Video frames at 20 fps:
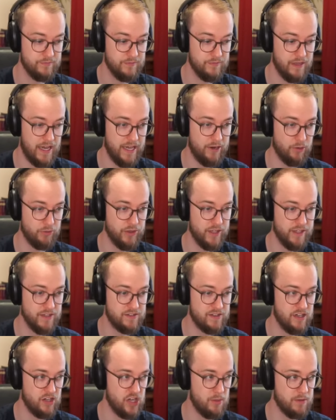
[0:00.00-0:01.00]
I don't think that's
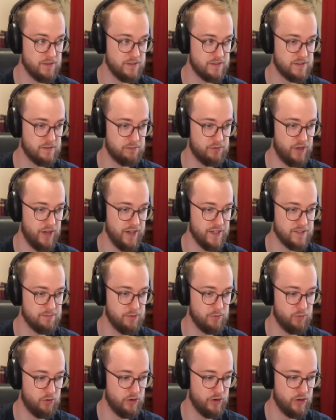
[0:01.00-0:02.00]
gonna come as a surprise,
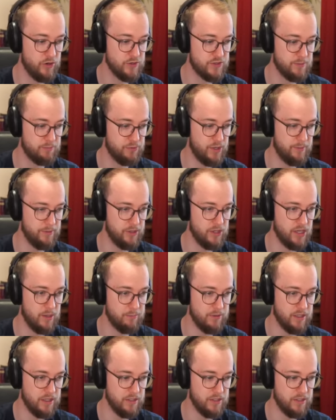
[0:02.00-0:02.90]
but Warriors are probably gonna be